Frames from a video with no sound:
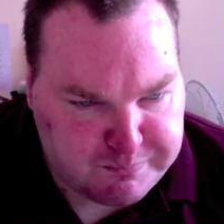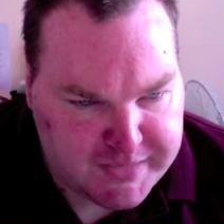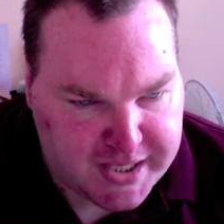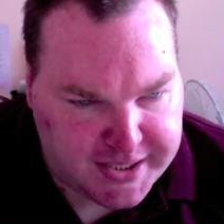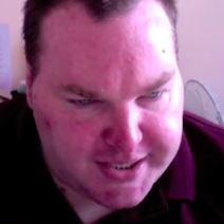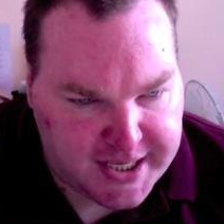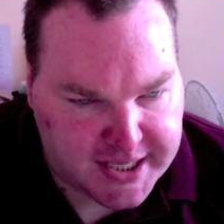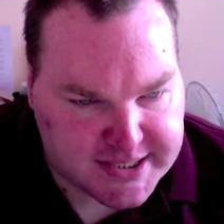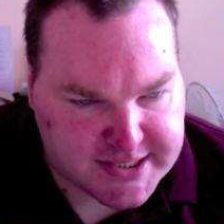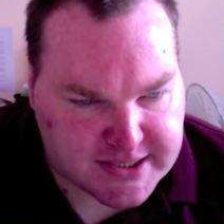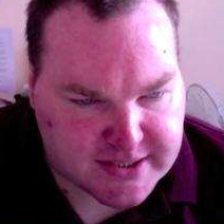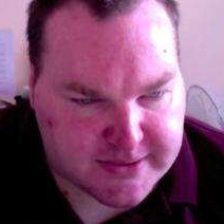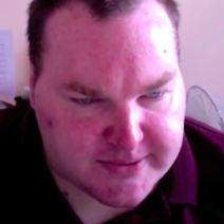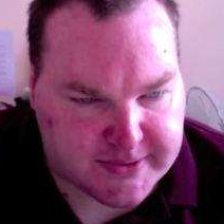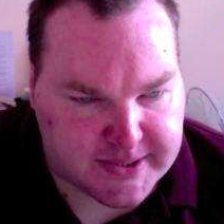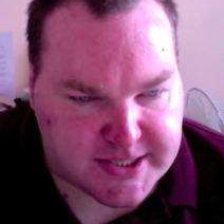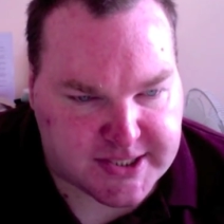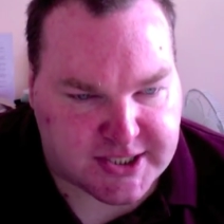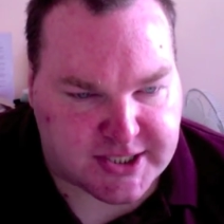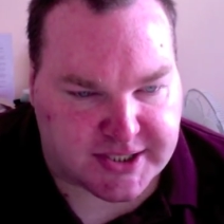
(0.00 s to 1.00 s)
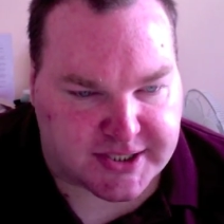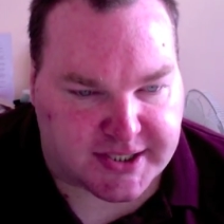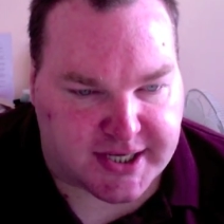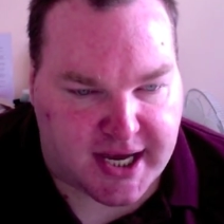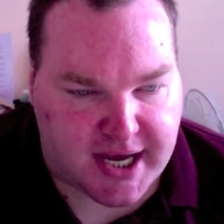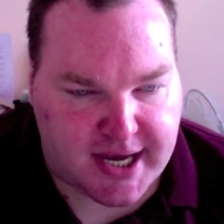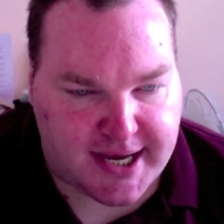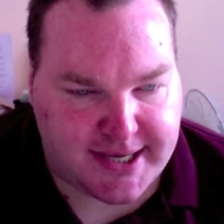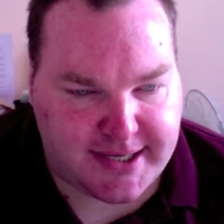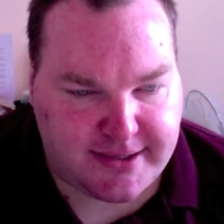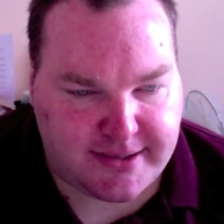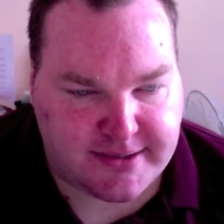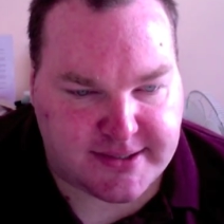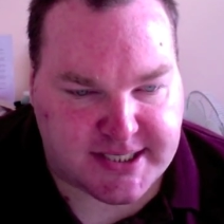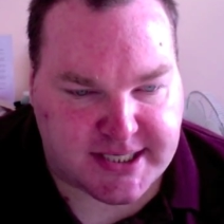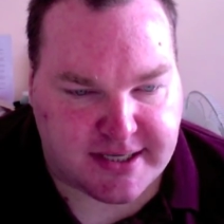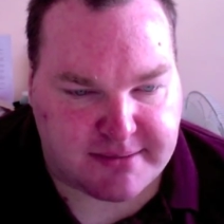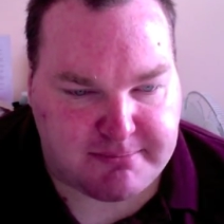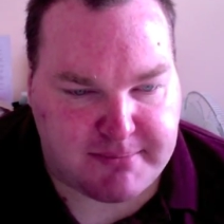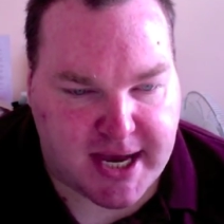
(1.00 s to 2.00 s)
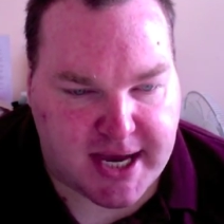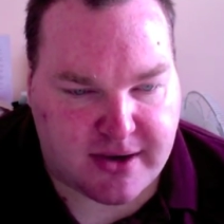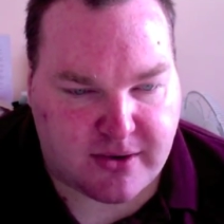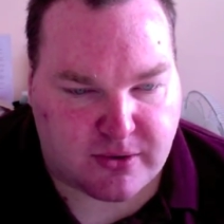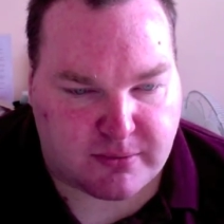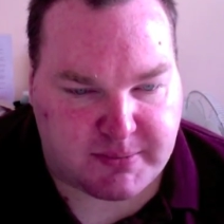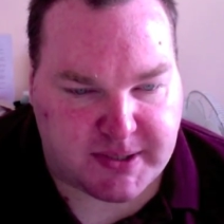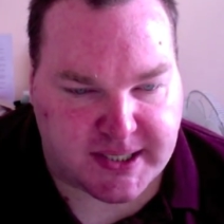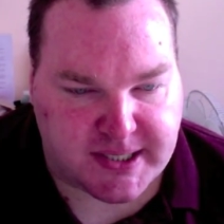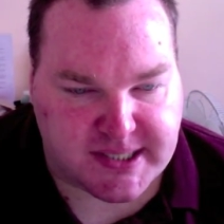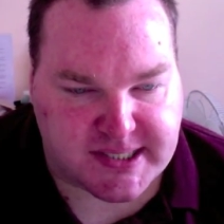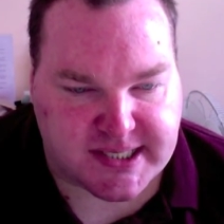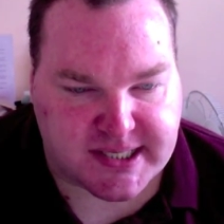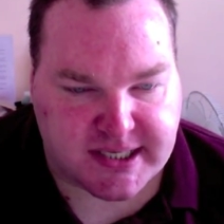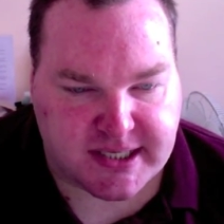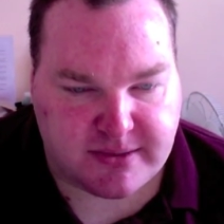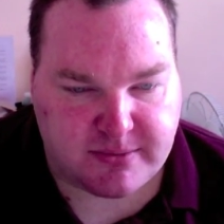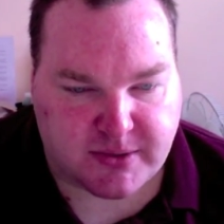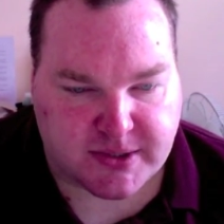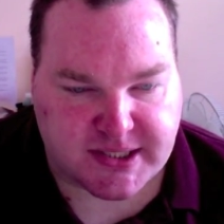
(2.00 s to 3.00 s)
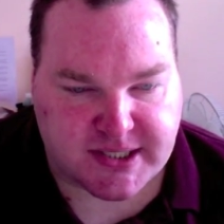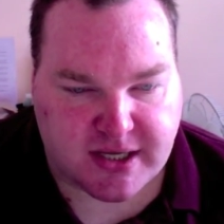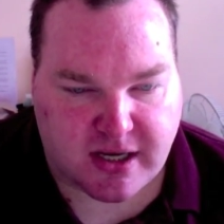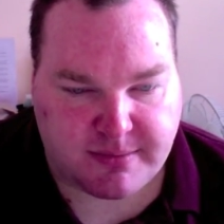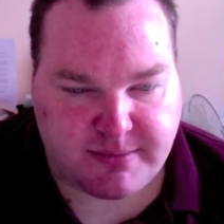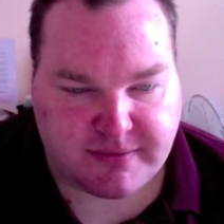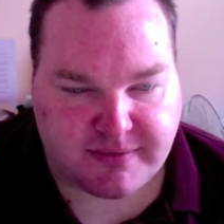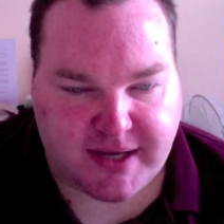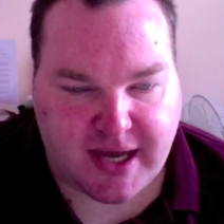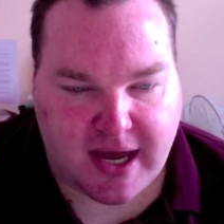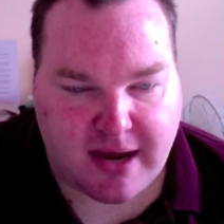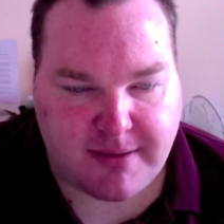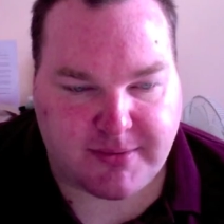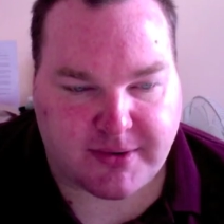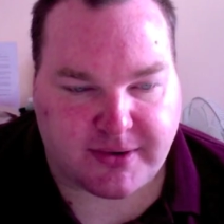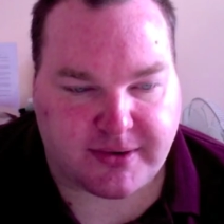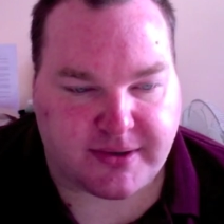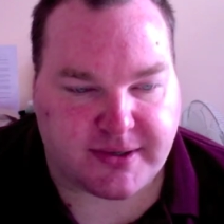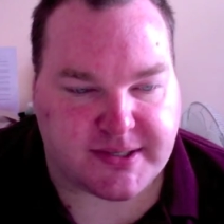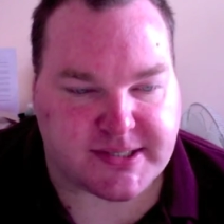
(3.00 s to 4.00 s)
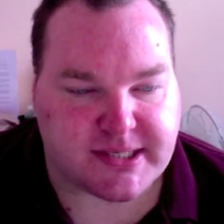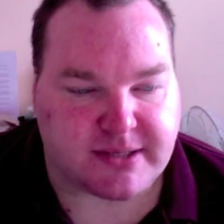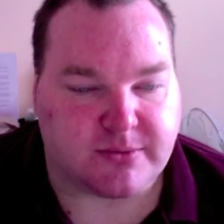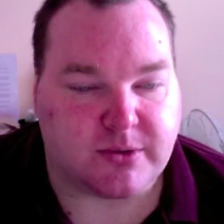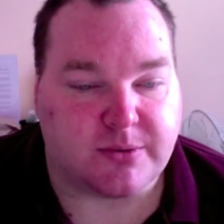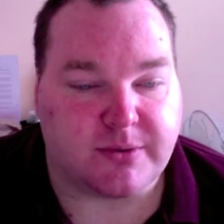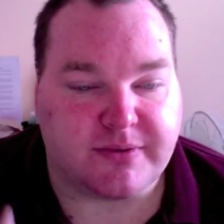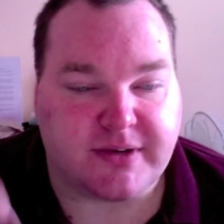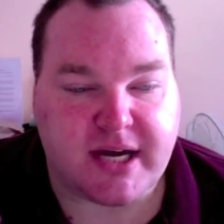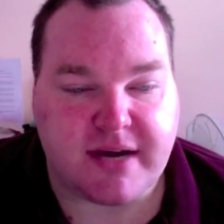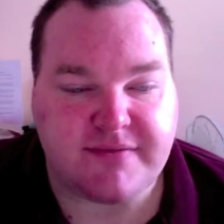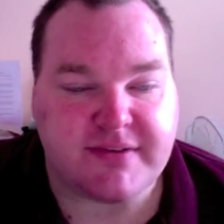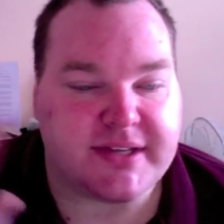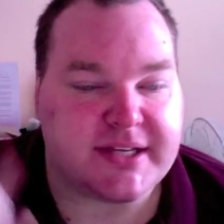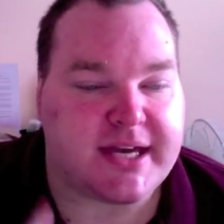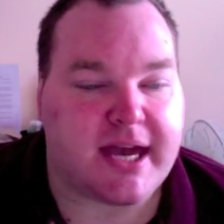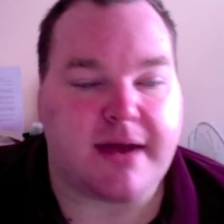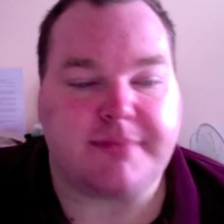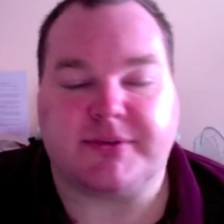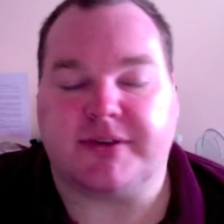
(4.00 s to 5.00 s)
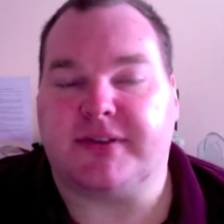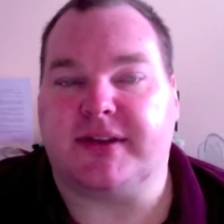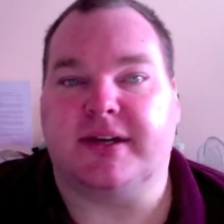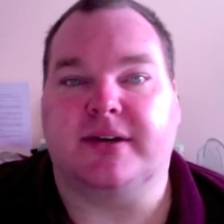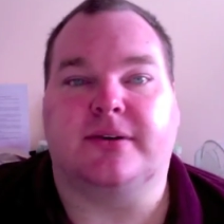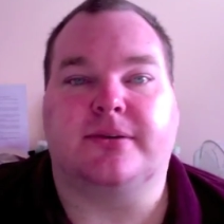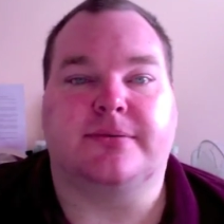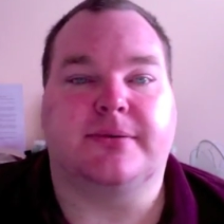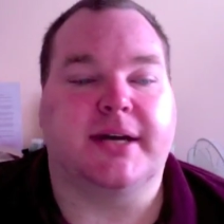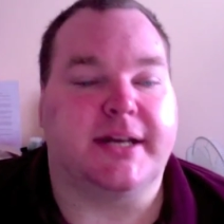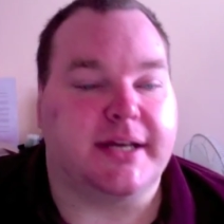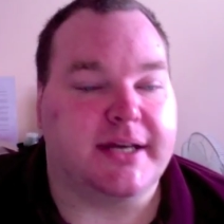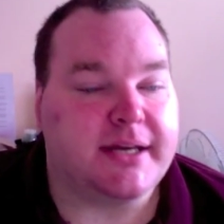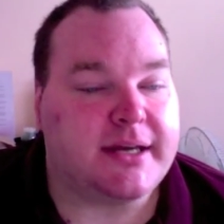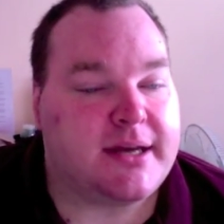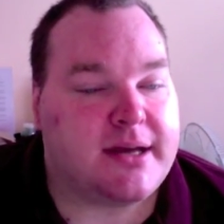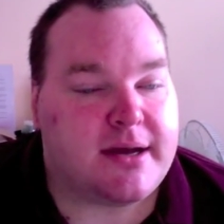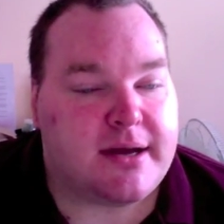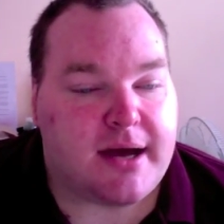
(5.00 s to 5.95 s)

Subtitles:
Next question. Are you using a Mac or PC? What type of camera are you using? Well, we've covered the camera thing already.